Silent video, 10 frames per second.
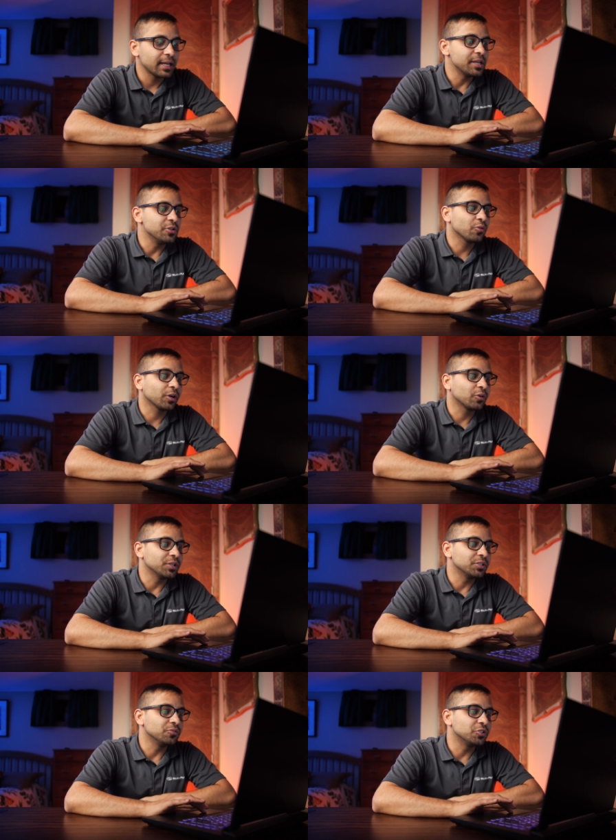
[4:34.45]
and you are
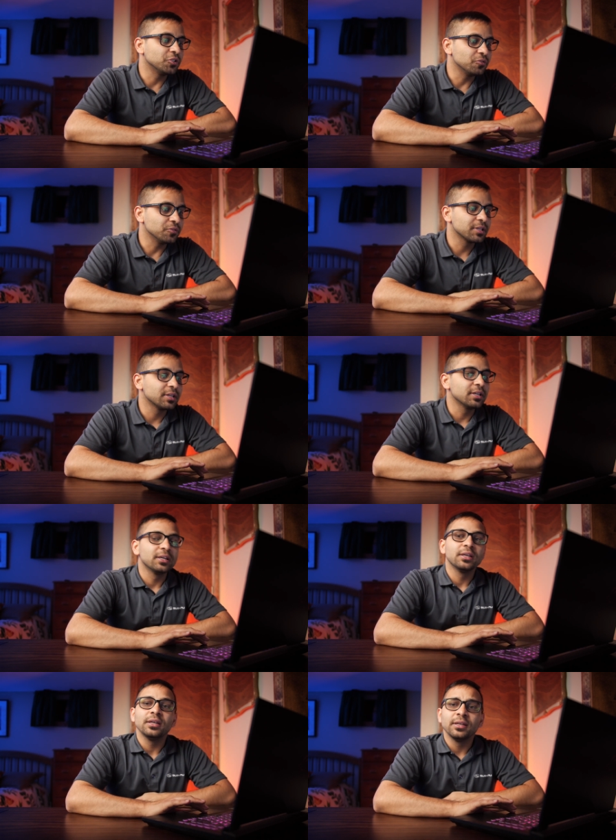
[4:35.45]
going to choose
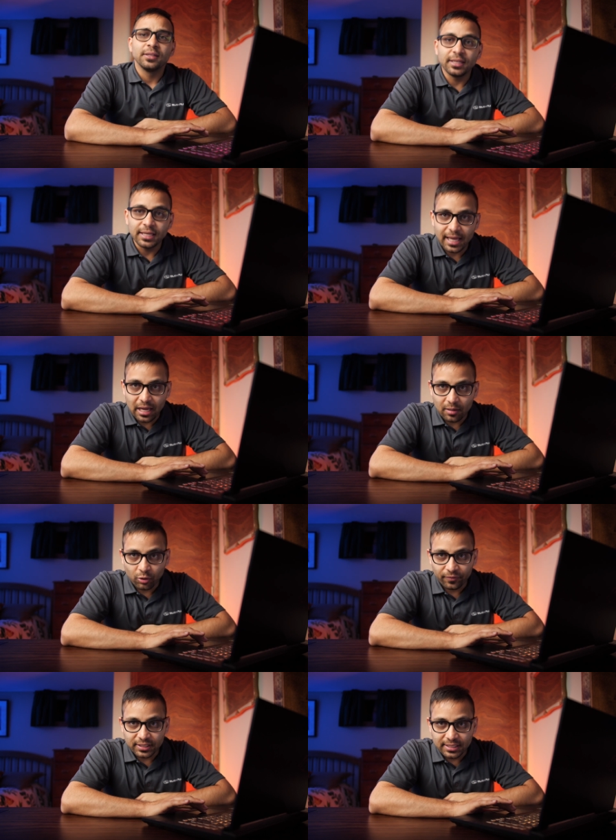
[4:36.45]
the
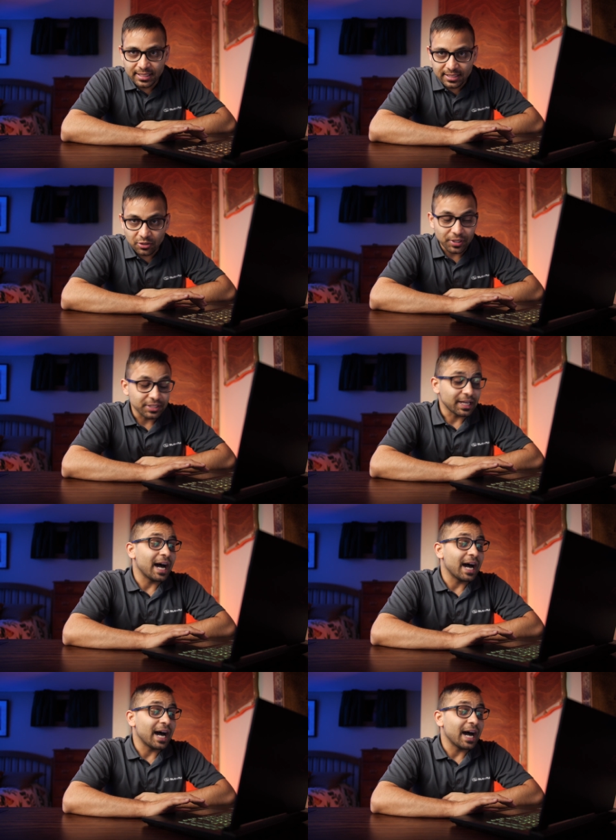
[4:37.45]
anamorphic desqueeze.